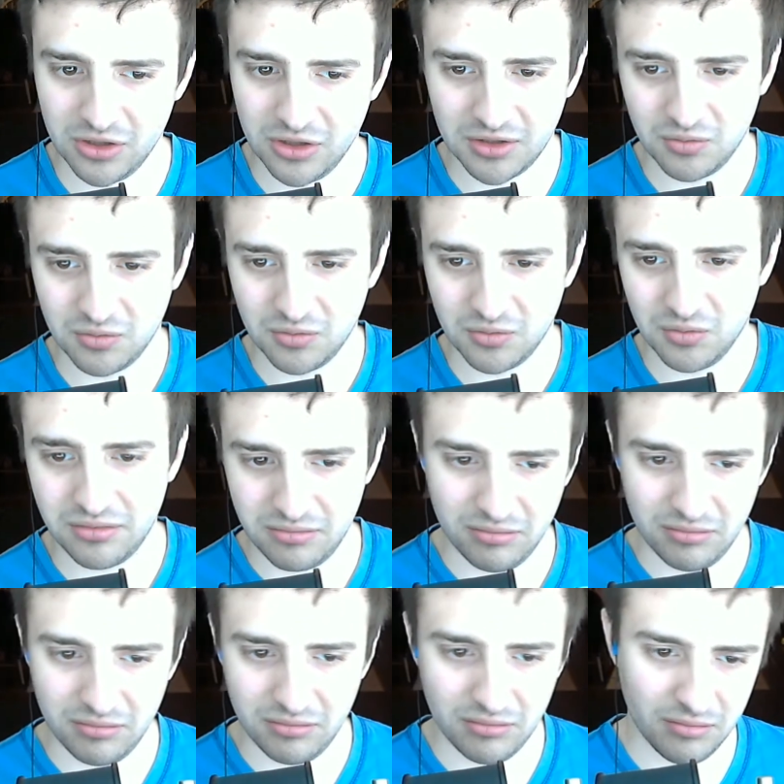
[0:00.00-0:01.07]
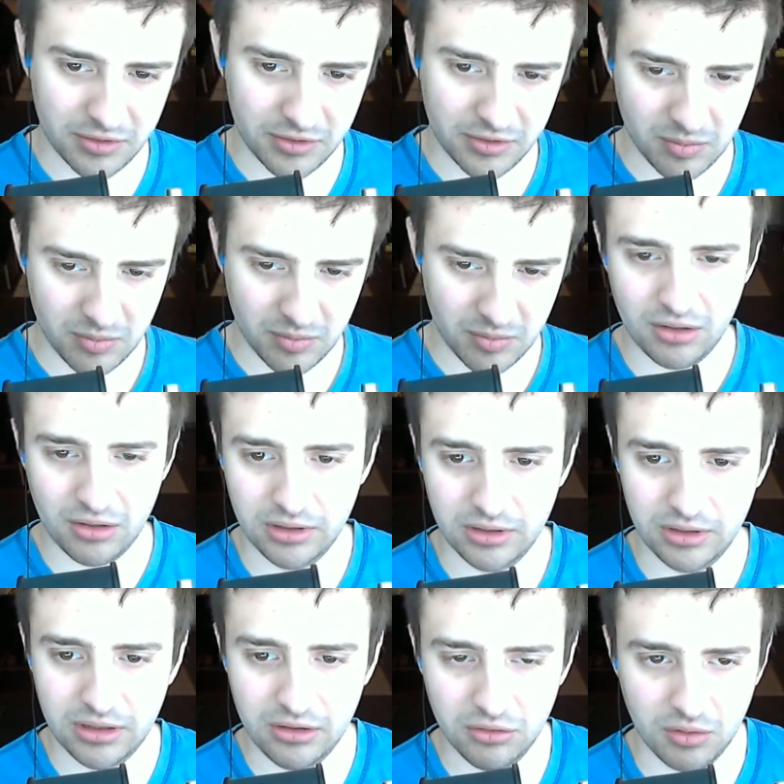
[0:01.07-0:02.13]
just with
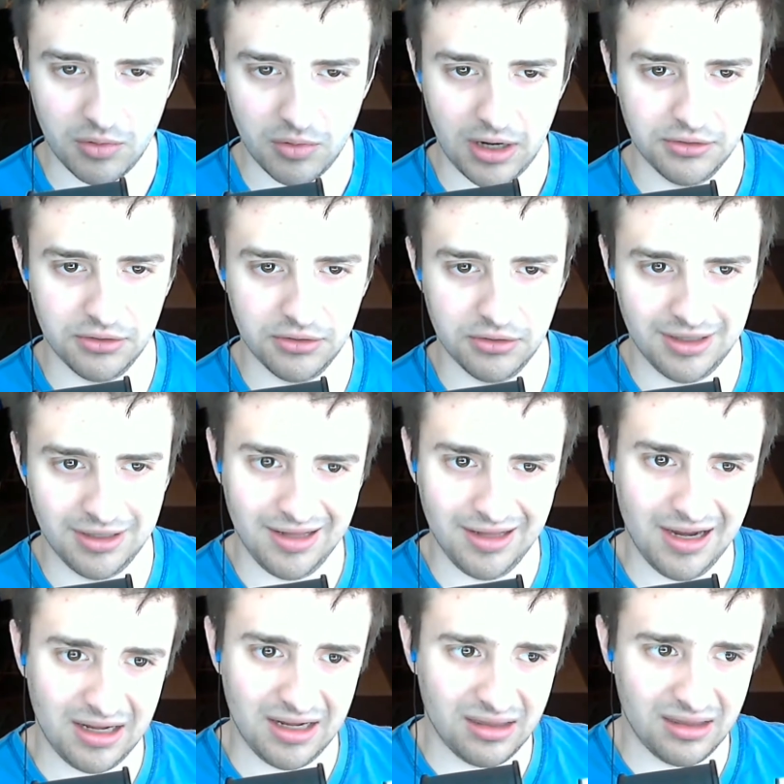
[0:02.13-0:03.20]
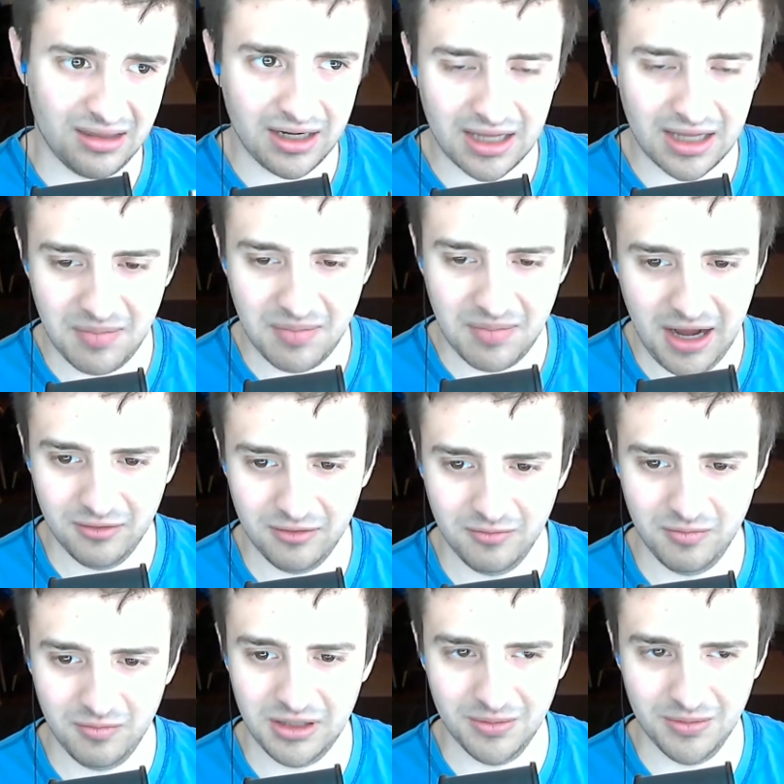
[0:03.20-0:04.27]
supporting only newer browsers. And I like that
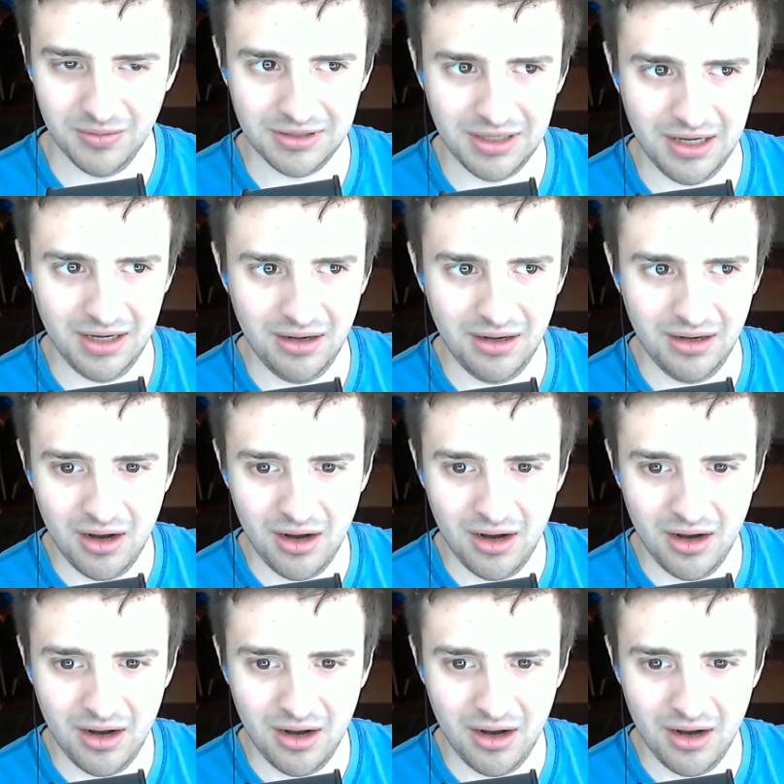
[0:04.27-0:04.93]
path of being able to say